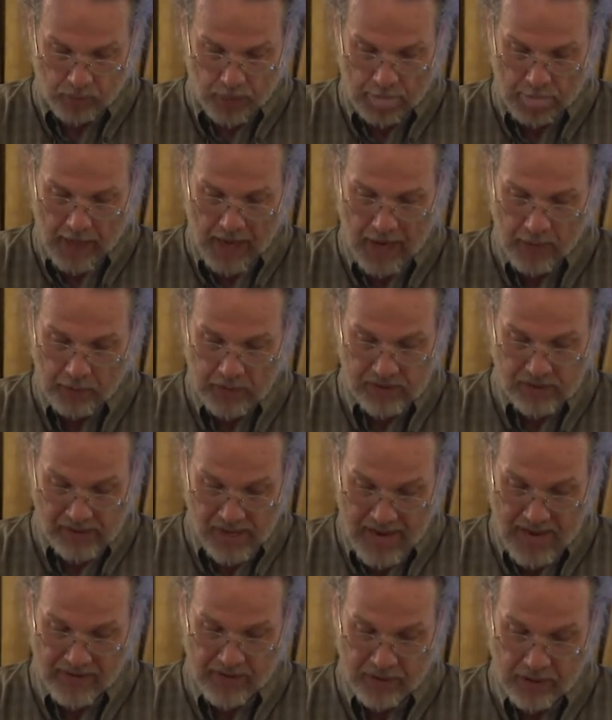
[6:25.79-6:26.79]
I would
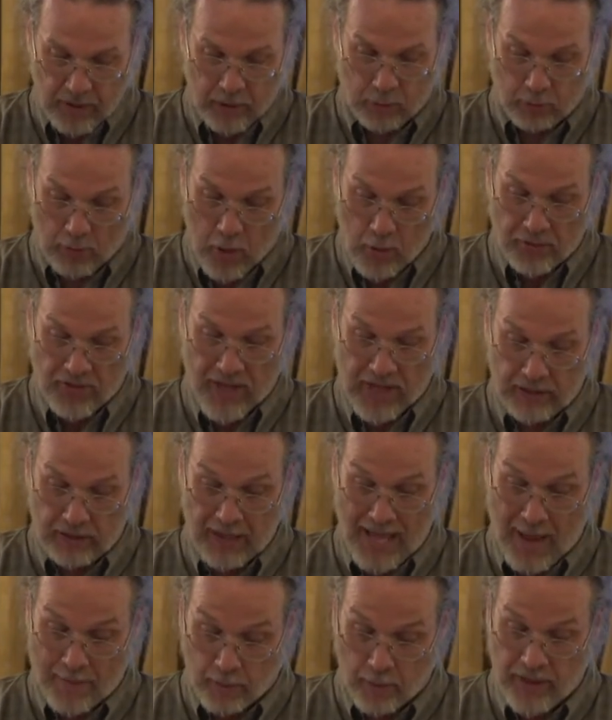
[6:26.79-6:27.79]
say that the growth and
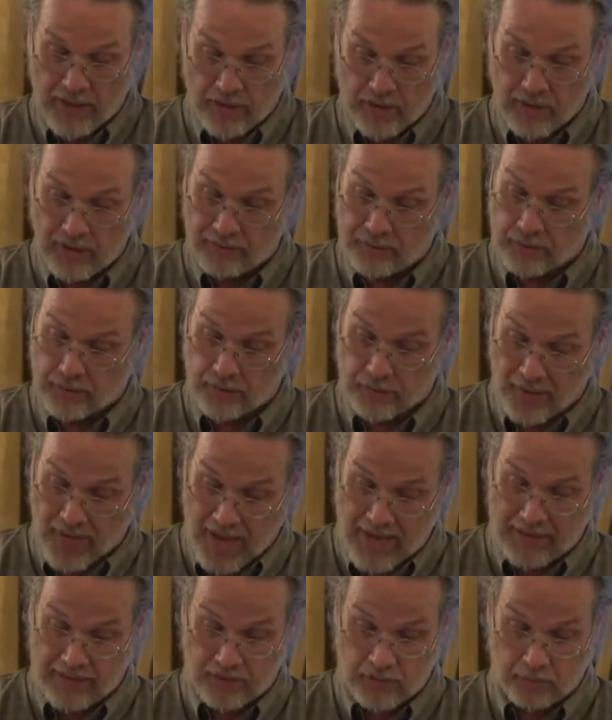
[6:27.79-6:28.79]
elaboration of
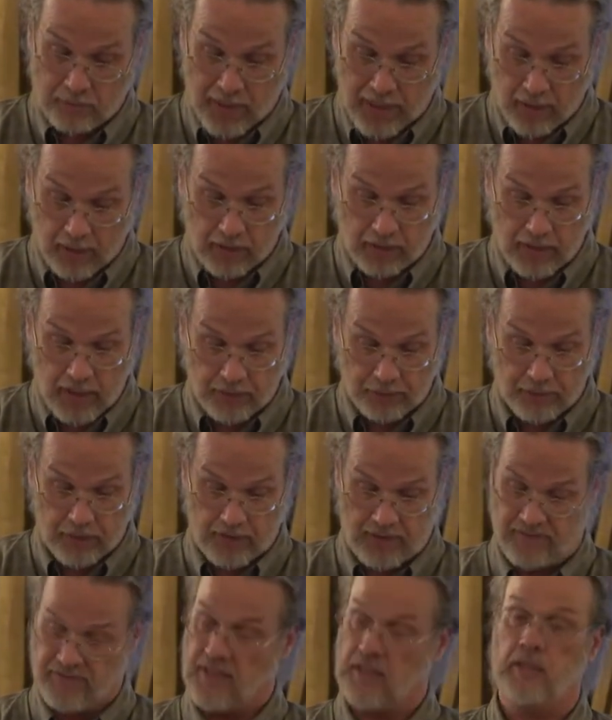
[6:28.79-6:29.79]
societies parallels the
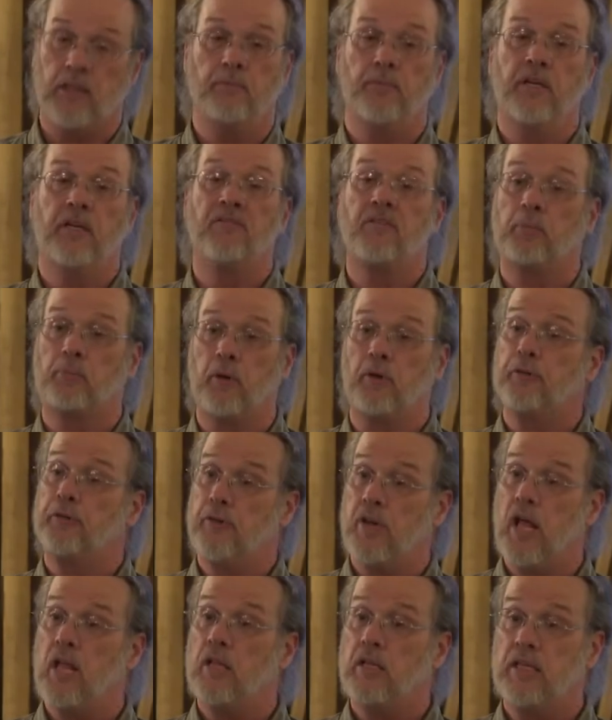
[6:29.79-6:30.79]
development of the
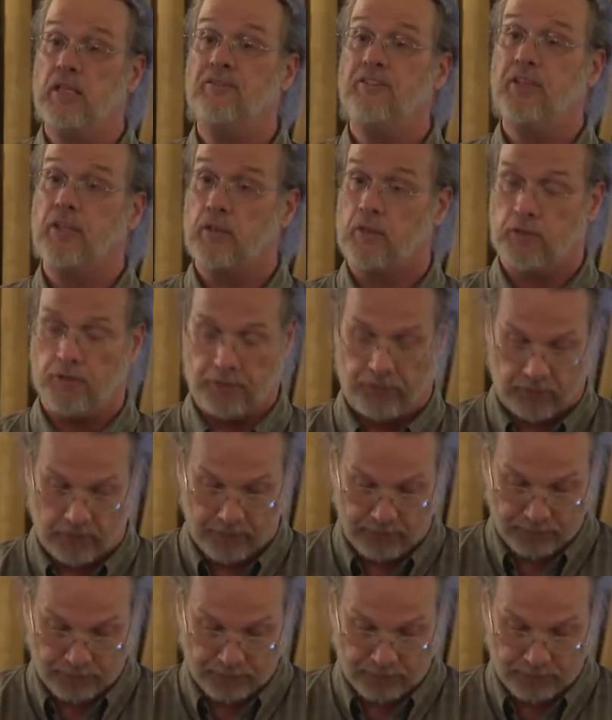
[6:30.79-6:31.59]
personality vehicles.